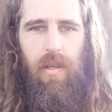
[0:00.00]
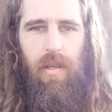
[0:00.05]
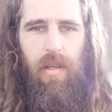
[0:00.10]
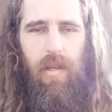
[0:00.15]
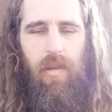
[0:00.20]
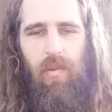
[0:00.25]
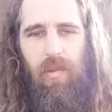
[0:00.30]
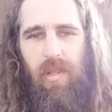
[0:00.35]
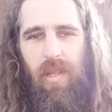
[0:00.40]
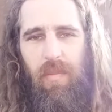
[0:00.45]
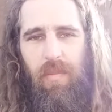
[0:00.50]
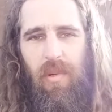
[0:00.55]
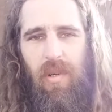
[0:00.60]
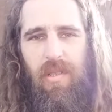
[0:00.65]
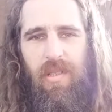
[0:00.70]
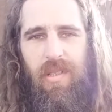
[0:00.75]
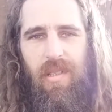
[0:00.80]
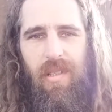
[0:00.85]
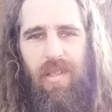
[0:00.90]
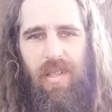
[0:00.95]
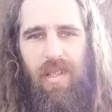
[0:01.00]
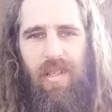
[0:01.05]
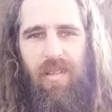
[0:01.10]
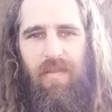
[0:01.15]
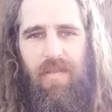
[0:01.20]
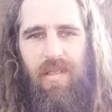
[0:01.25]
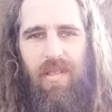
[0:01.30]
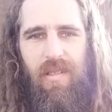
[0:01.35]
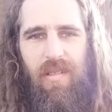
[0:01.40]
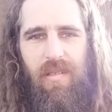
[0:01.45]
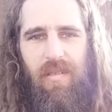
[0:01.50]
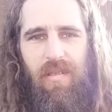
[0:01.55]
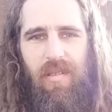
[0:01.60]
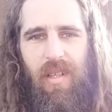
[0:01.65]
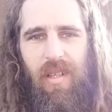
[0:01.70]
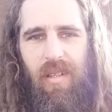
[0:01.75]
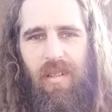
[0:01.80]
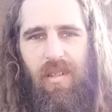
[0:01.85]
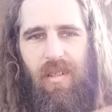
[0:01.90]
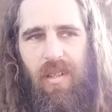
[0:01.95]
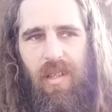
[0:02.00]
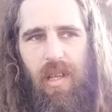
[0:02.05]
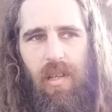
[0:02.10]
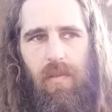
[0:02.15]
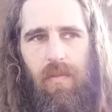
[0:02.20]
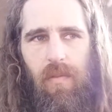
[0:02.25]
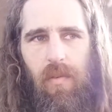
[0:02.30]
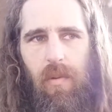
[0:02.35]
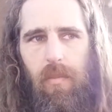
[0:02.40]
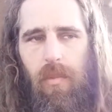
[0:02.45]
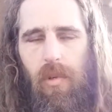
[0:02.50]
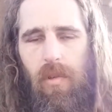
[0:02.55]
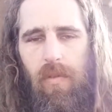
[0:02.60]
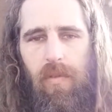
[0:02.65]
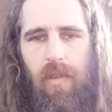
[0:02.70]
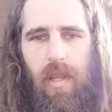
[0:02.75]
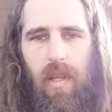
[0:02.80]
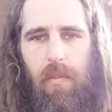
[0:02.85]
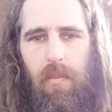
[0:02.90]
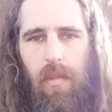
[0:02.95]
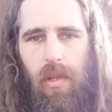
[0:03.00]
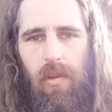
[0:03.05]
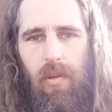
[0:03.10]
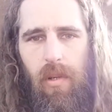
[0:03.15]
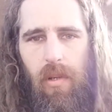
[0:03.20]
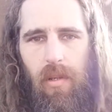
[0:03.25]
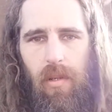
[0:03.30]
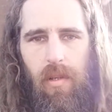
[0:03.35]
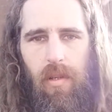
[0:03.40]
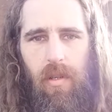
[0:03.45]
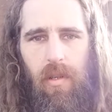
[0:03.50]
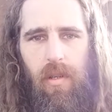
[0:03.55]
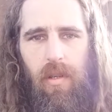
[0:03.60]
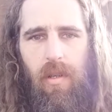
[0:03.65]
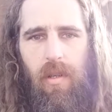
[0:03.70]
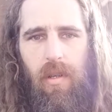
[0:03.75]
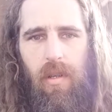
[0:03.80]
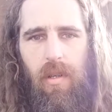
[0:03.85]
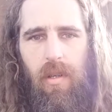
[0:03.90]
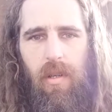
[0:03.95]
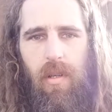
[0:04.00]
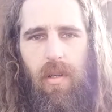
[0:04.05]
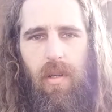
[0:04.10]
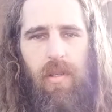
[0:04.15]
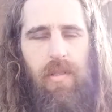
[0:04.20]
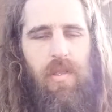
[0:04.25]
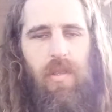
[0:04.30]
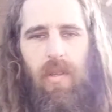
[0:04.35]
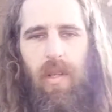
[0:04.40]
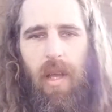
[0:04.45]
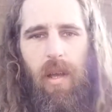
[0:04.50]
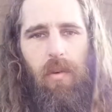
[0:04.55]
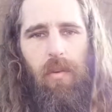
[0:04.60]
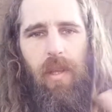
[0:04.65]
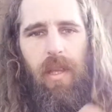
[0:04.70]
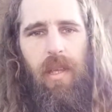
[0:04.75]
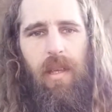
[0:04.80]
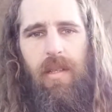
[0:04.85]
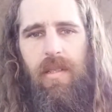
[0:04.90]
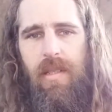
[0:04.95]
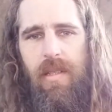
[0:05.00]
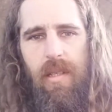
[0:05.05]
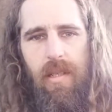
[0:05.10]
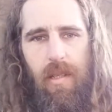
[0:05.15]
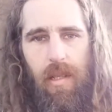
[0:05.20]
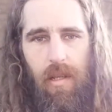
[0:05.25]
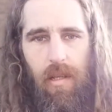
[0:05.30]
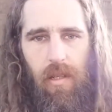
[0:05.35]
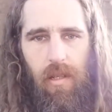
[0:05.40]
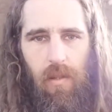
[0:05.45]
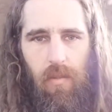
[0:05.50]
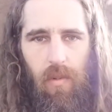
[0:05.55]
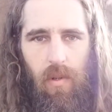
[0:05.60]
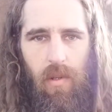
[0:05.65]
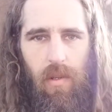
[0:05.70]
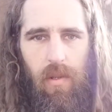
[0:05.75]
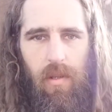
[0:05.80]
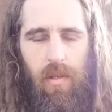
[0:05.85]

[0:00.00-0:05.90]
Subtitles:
When that person leaves, they've removed that mirror. And so now we can't see that anymore.